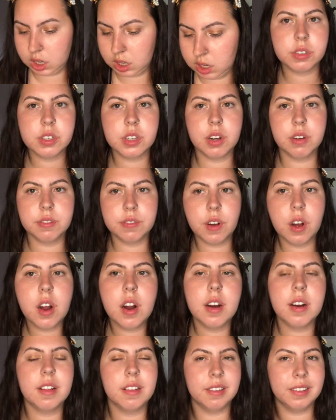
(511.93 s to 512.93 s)
So
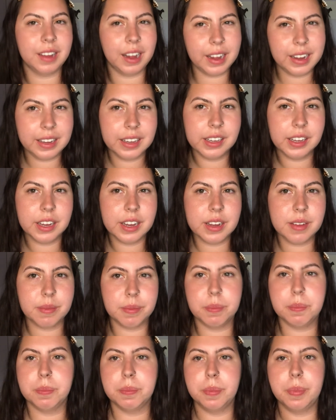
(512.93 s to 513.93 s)
far, liking it,
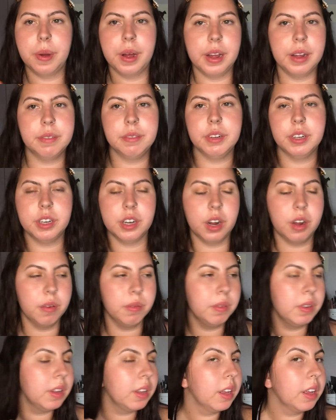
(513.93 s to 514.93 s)
but you know,
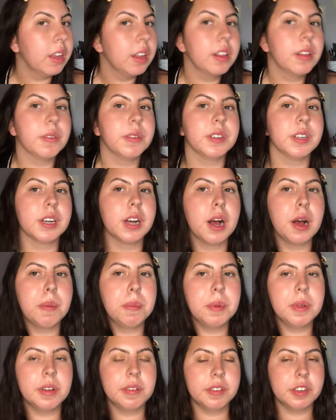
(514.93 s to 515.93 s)
there was a
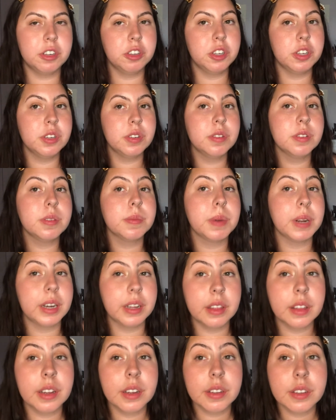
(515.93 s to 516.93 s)
couple of issues, but I
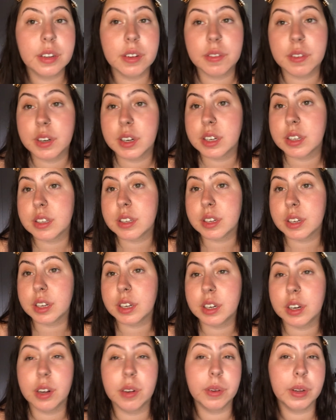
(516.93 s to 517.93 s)
think so far it's
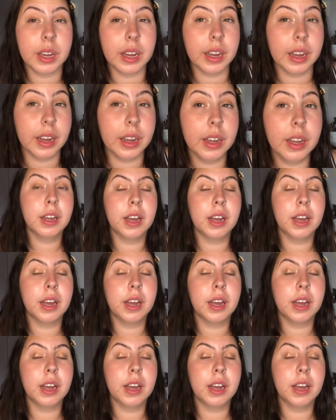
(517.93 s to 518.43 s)
looking okay.